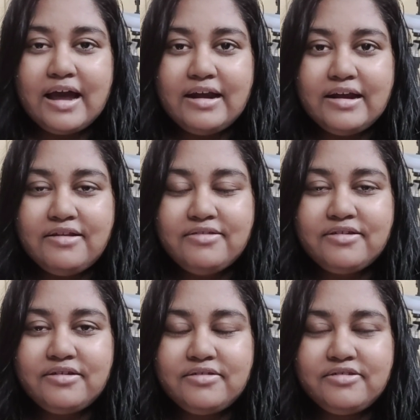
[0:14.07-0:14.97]
And
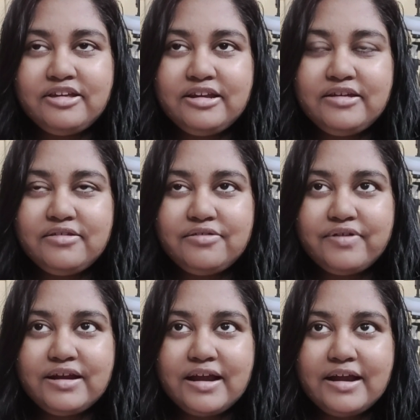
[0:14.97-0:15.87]
it's a
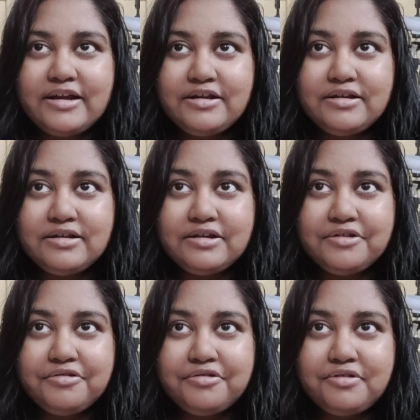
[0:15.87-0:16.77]
series where I,
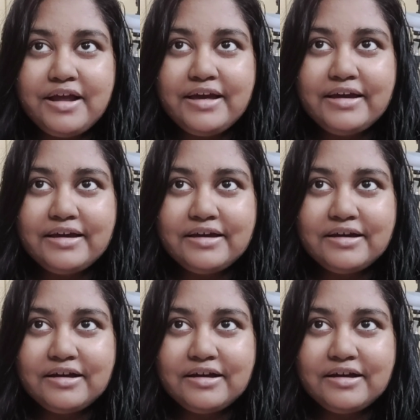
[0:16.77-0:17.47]
you know, like